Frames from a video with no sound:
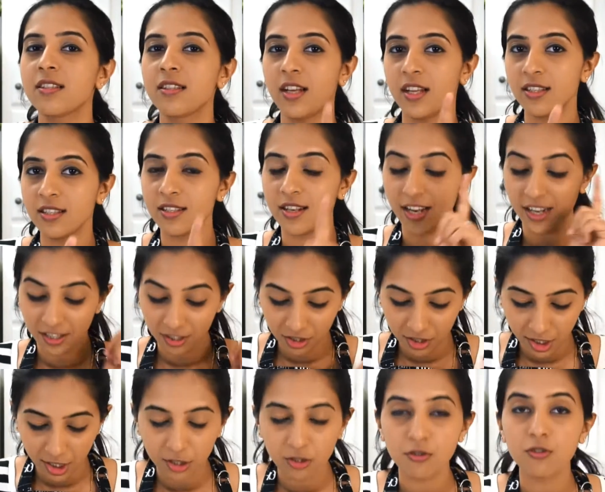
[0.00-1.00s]
That's like a
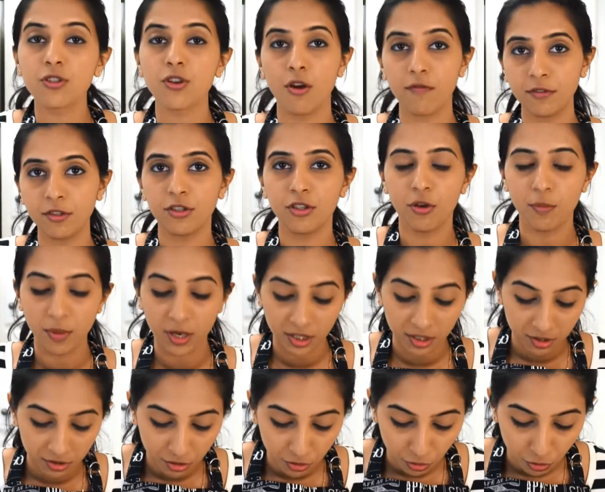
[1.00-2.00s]
trick to soften your
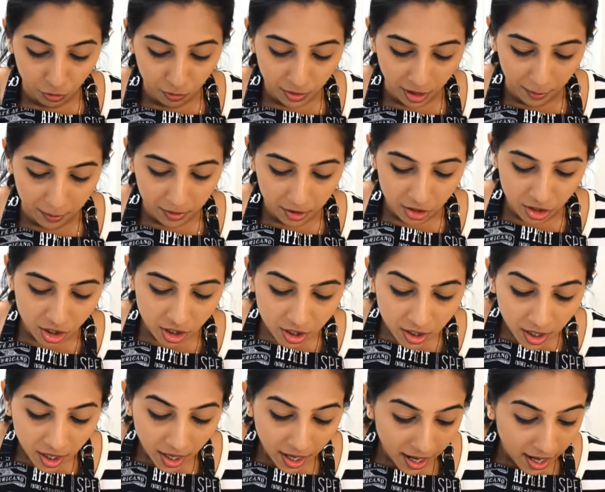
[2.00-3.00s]
butter to room
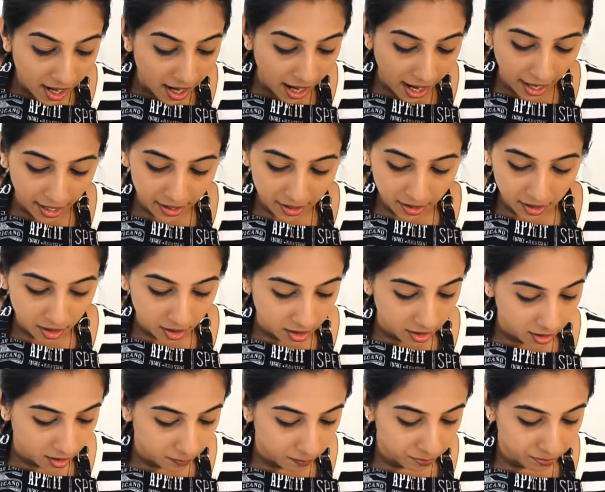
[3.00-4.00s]
temperature. And
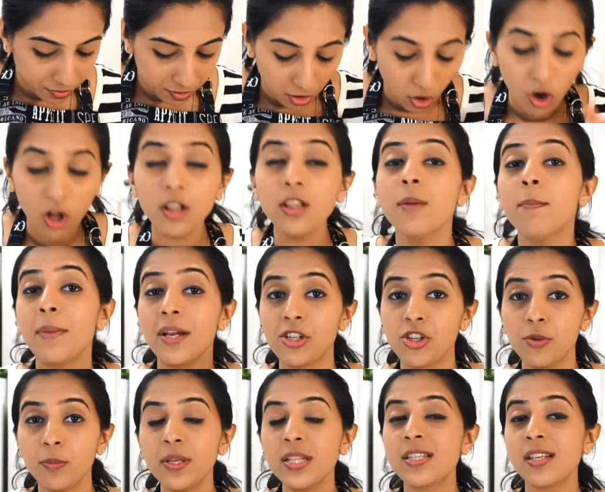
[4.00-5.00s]
all the
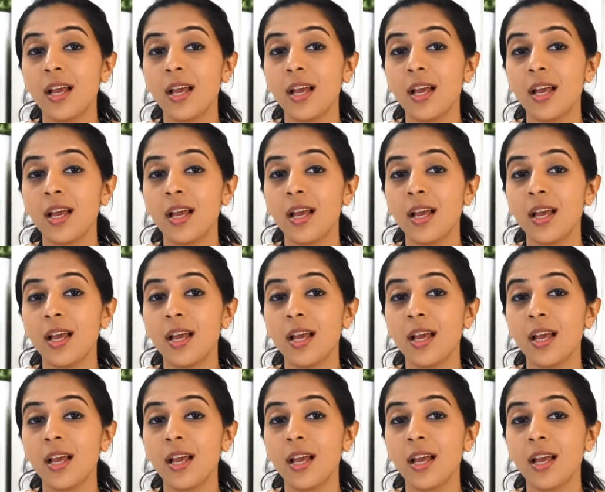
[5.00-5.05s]
measurements